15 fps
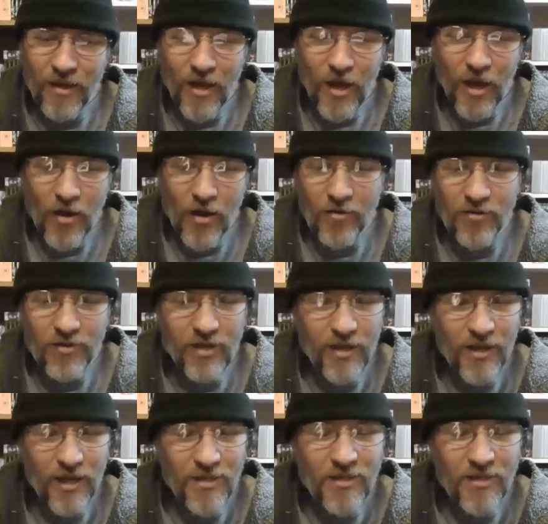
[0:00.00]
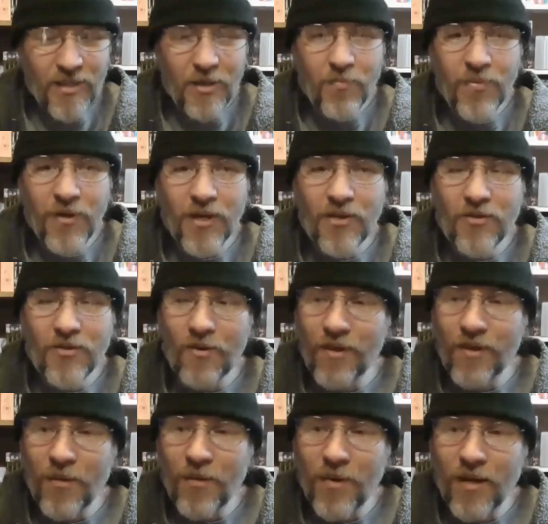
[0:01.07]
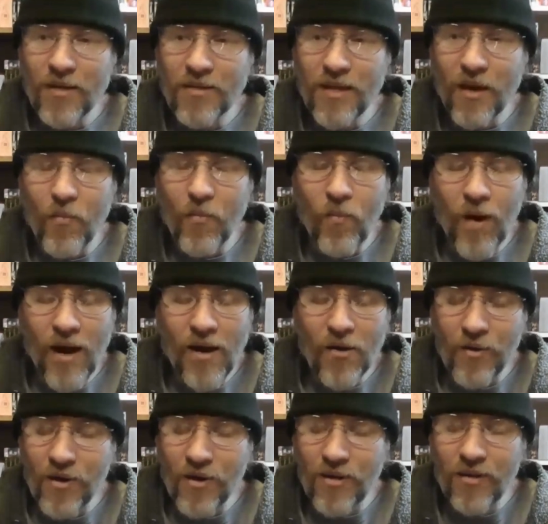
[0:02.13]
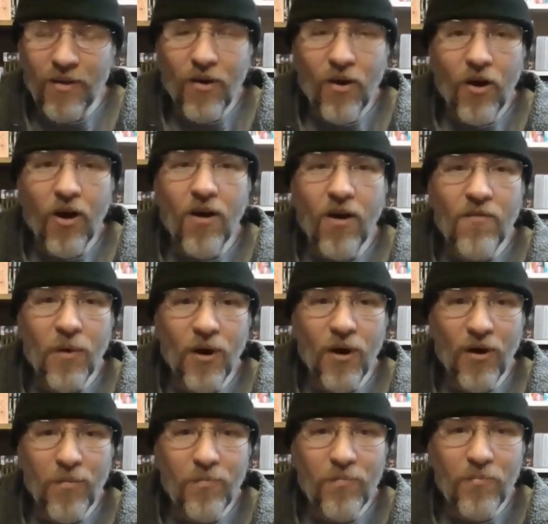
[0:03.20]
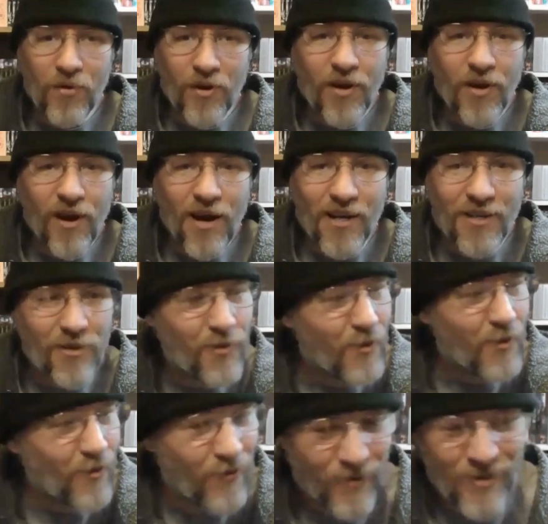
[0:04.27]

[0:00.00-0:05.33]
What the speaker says: And I seen a picture of them, and I was like, wow, all of them are pretty hot too,